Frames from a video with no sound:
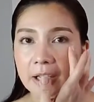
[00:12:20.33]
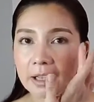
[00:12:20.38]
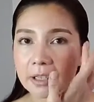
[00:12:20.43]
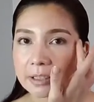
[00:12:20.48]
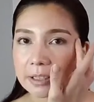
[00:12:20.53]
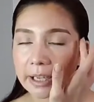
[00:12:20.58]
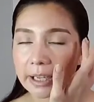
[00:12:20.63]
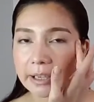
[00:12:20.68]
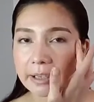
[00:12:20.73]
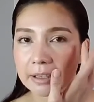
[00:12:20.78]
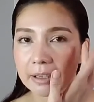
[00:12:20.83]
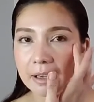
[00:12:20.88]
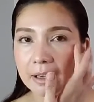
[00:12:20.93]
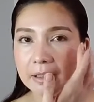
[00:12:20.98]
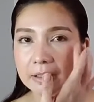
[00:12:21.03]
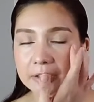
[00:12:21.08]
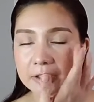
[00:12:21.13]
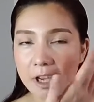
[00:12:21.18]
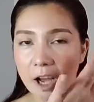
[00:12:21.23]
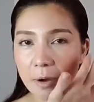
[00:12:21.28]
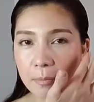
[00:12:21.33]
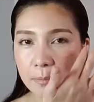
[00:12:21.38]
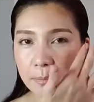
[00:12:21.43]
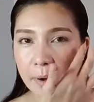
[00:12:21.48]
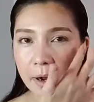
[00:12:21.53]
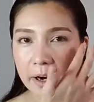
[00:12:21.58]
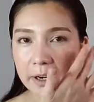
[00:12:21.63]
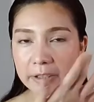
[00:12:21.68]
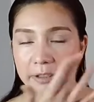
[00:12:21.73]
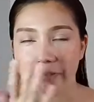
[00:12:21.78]
like the top
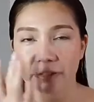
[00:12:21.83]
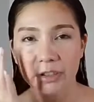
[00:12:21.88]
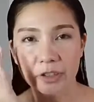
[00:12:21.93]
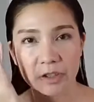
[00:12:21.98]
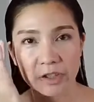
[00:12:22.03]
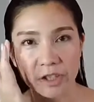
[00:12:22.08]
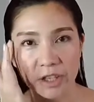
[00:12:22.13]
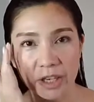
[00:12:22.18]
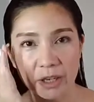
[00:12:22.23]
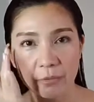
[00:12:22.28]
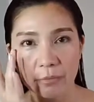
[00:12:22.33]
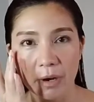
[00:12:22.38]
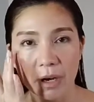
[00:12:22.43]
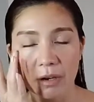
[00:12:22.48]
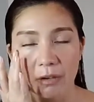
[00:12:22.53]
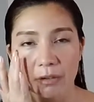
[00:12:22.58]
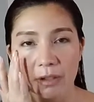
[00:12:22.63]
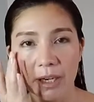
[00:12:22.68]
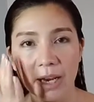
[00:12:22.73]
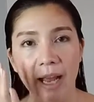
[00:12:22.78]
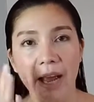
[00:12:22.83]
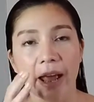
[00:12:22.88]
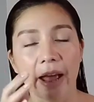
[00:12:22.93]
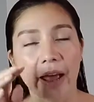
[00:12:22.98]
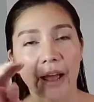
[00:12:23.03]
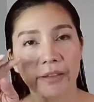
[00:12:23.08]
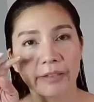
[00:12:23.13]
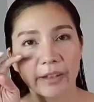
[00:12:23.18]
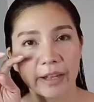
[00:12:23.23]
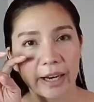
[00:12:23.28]
part of your cheekbone,
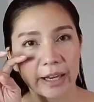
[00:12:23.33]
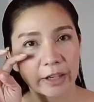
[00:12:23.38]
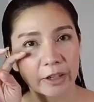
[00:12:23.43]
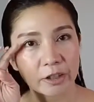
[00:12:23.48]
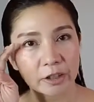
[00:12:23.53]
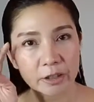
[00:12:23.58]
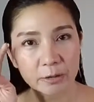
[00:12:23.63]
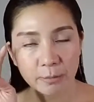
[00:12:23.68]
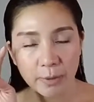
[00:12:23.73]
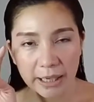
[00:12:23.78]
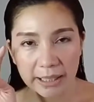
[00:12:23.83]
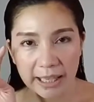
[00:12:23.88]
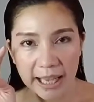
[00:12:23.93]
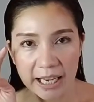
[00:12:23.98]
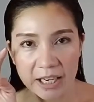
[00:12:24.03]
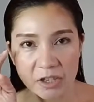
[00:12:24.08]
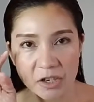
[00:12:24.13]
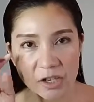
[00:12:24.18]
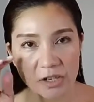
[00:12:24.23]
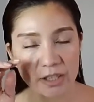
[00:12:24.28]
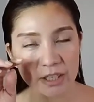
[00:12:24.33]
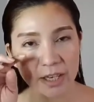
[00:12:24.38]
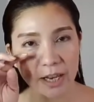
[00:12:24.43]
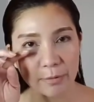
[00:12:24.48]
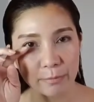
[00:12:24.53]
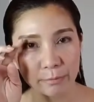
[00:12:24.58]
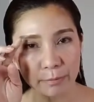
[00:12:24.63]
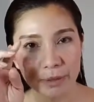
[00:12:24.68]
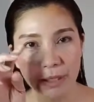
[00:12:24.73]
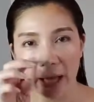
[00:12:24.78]
and then I curled my lashes and I
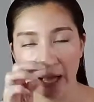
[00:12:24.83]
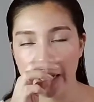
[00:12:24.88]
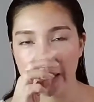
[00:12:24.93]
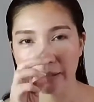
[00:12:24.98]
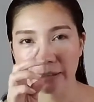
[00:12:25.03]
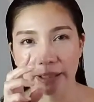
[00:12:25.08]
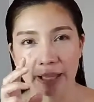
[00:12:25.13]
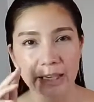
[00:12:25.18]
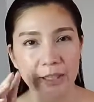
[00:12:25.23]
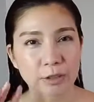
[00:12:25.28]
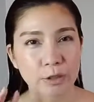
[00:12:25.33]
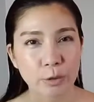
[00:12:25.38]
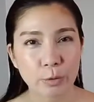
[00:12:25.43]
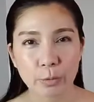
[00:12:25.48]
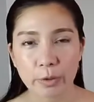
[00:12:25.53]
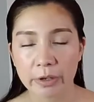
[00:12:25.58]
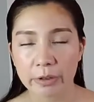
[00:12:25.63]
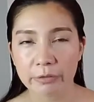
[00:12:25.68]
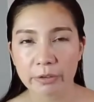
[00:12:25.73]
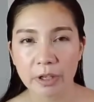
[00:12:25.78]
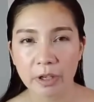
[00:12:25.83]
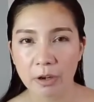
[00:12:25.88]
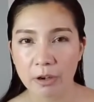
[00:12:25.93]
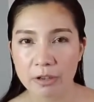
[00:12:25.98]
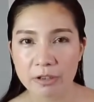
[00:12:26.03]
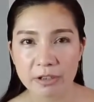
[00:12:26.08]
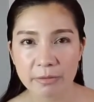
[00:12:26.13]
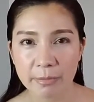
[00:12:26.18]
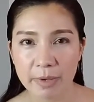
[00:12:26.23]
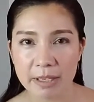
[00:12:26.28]
applied like 2 or 3
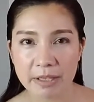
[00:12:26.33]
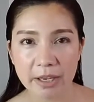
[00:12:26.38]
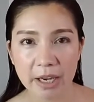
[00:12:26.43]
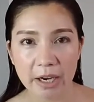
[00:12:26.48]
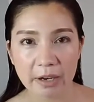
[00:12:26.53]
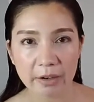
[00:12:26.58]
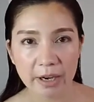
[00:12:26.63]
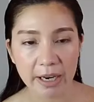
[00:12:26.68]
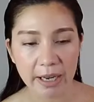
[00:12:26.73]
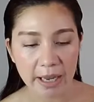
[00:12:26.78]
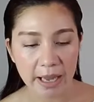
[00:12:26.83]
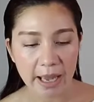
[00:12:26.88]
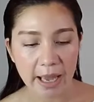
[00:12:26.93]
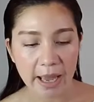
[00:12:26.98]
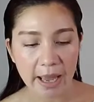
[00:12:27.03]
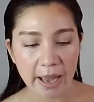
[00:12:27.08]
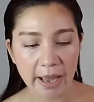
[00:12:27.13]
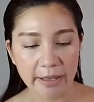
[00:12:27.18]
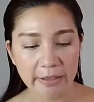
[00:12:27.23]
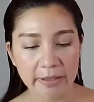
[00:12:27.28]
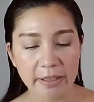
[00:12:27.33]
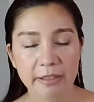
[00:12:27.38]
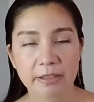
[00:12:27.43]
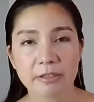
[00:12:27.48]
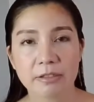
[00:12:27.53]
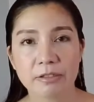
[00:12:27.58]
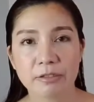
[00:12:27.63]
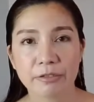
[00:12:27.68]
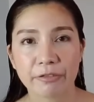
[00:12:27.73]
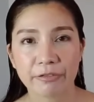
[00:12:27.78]
coats of mascara, and
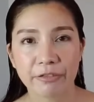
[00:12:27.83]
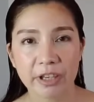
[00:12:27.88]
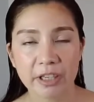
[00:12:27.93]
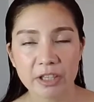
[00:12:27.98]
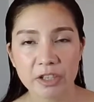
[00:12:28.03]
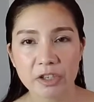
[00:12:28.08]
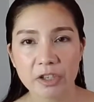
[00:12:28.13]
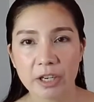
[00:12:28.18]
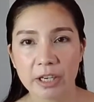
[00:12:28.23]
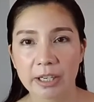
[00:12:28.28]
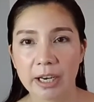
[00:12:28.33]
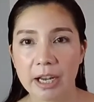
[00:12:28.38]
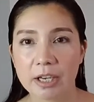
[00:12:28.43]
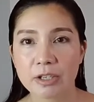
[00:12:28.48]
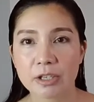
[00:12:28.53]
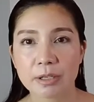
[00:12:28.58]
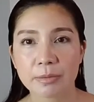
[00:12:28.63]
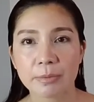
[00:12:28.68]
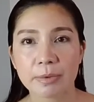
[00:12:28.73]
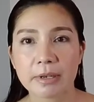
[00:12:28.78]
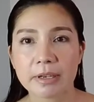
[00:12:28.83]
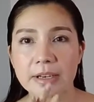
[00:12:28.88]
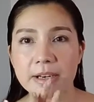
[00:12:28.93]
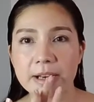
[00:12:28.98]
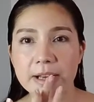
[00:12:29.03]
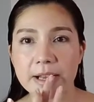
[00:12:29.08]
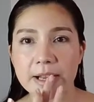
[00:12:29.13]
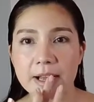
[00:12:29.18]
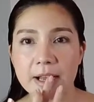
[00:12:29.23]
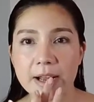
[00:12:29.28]
then to finish it, I just put
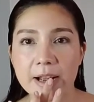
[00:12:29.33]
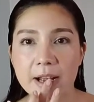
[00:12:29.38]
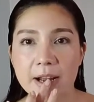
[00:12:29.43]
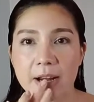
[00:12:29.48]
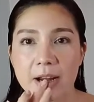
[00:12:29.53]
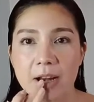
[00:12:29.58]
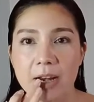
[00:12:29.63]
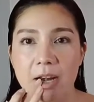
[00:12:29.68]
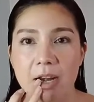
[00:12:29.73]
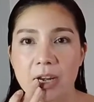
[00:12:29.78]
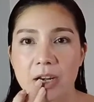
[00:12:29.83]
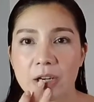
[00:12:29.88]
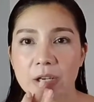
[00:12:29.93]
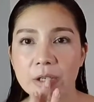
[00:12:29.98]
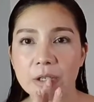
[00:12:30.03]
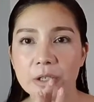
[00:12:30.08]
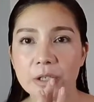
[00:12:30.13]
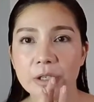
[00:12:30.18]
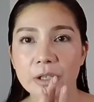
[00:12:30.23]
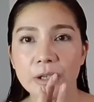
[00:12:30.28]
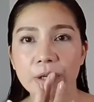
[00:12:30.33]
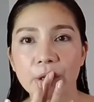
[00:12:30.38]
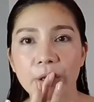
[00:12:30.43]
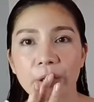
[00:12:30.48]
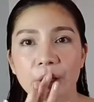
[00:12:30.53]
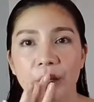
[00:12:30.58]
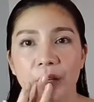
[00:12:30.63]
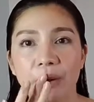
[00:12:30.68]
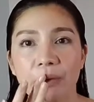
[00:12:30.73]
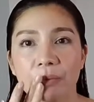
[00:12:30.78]
nude
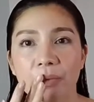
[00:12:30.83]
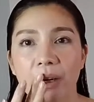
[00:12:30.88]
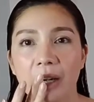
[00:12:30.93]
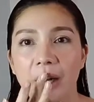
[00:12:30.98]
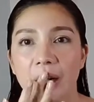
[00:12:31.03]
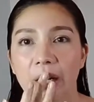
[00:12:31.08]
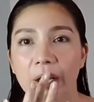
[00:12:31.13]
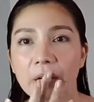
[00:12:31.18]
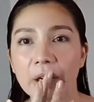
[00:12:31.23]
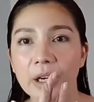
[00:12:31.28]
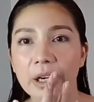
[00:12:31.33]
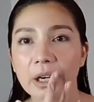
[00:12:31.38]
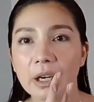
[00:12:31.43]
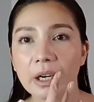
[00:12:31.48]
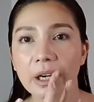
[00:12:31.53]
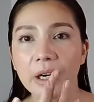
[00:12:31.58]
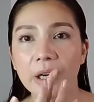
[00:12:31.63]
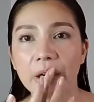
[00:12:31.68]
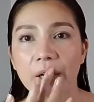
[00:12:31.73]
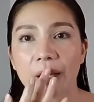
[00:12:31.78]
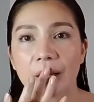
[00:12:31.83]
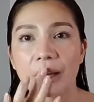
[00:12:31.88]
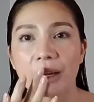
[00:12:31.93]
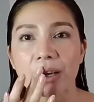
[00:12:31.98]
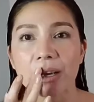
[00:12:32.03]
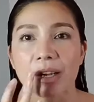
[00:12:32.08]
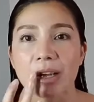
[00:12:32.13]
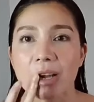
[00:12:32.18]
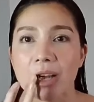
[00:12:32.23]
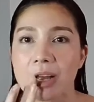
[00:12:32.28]
lip color.
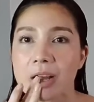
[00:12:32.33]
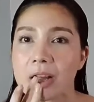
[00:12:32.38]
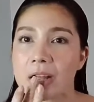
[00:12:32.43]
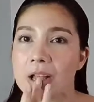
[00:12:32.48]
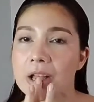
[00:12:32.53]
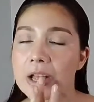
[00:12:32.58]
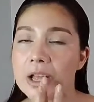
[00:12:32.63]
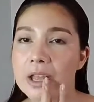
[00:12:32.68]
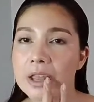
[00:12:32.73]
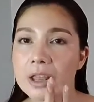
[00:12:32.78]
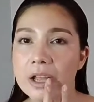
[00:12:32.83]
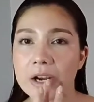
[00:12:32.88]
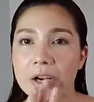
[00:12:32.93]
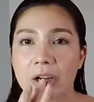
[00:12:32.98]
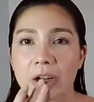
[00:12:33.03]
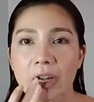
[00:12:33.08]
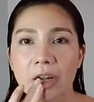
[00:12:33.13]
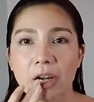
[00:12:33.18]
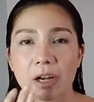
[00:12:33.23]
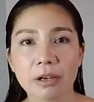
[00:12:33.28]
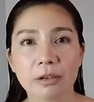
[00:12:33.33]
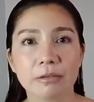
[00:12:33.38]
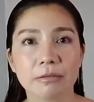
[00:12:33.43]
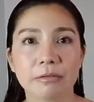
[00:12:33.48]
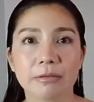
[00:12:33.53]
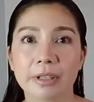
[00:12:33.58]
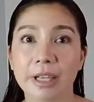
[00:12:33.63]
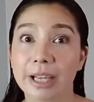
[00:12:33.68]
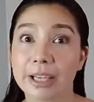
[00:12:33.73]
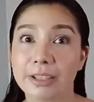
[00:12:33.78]
There you go,
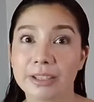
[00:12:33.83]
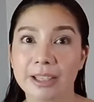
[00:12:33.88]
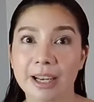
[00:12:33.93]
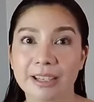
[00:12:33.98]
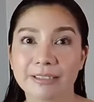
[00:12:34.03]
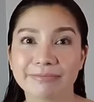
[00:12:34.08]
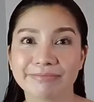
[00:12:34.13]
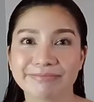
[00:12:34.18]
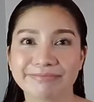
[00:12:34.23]
and you're done.